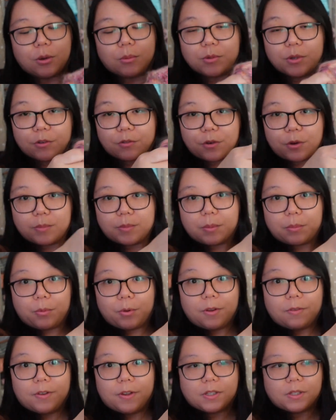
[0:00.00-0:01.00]
object from the
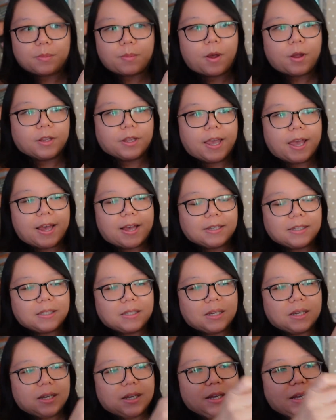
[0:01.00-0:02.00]
previous
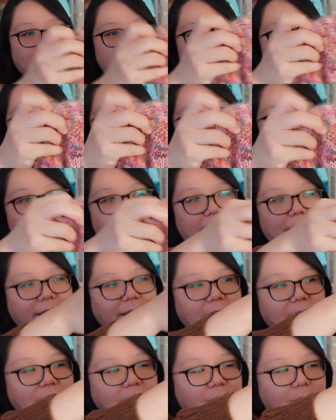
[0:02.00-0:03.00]
podcast, and then I
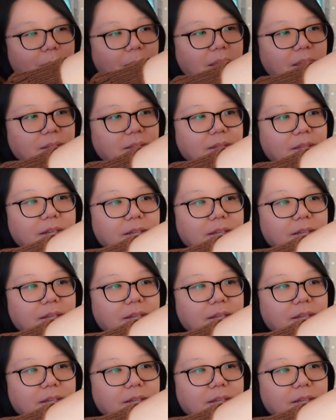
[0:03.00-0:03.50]
can make